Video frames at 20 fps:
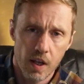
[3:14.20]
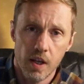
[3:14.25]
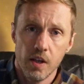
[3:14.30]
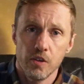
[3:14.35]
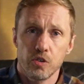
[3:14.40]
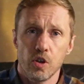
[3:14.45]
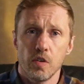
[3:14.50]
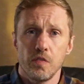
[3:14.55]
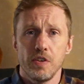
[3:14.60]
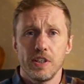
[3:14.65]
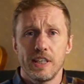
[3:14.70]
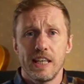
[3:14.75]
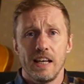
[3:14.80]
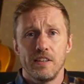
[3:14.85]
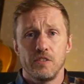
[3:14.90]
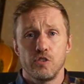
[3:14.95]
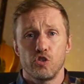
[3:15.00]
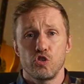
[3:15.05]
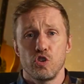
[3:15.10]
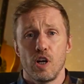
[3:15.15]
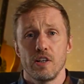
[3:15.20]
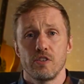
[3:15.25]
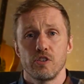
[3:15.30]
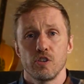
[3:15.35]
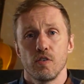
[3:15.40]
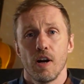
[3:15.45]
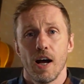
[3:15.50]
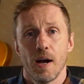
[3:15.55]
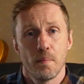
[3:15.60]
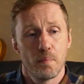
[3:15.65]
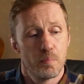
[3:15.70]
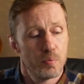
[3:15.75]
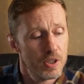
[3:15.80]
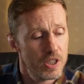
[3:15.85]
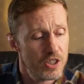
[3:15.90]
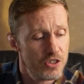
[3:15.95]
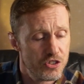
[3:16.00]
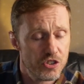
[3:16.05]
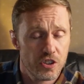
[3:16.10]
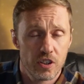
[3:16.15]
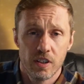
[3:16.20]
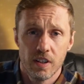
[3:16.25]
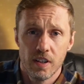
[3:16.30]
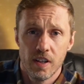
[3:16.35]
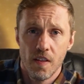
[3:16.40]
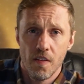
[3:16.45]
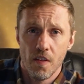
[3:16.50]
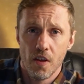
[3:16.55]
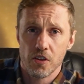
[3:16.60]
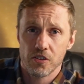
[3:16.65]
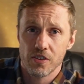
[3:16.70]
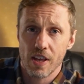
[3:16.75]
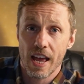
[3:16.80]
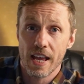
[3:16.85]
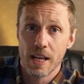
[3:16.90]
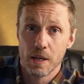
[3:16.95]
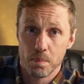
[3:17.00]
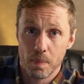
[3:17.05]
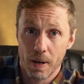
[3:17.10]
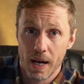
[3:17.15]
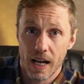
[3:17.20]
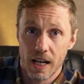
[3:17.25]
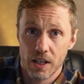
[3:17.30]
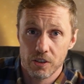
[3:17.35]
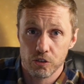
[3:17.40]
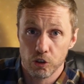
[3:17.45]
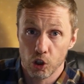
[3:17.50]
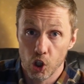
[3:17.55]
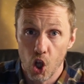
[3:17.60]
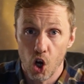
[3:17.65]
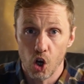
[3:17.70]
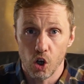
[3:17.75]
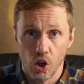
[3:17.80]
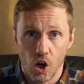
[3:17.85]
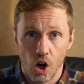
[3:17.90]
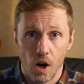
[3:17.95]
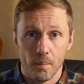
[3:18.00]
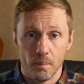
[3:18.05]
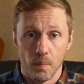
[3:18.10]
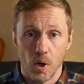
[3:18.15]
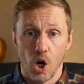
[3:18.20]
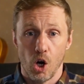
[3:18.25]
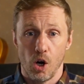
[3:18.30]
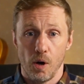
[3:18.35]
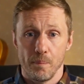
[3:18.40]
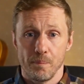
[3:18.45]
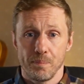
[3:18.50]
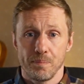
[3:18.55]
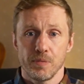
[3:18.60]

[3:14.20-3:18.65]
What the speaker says: So if you can, try to write a bridge that's 8 bars long or more,